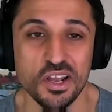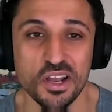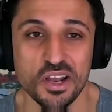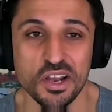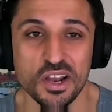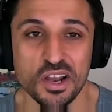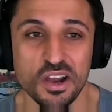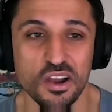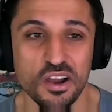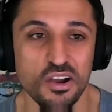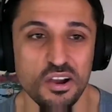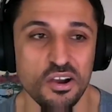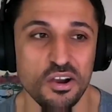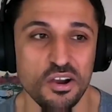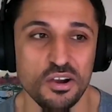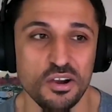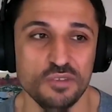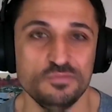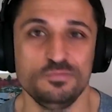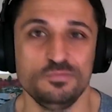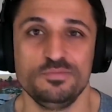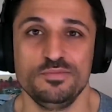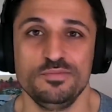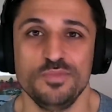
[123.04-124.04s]
Uh,
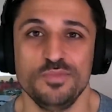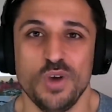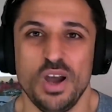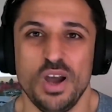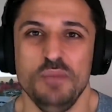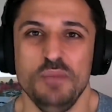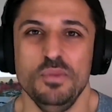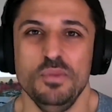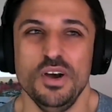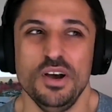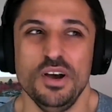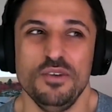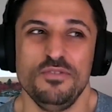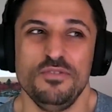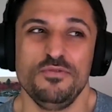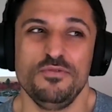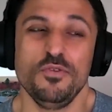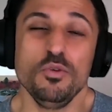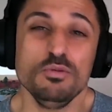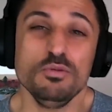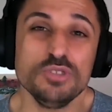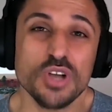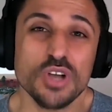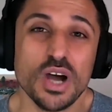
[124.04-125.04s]
I'm a full
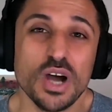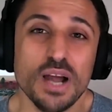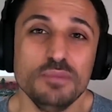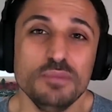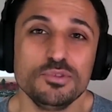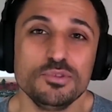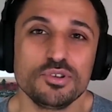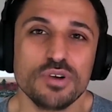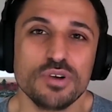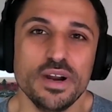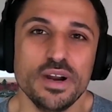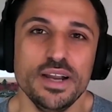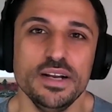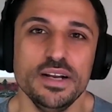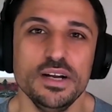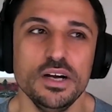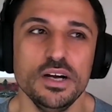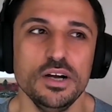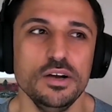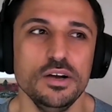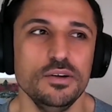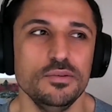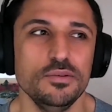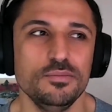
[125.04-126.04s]
time
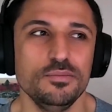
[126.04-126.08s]
trader,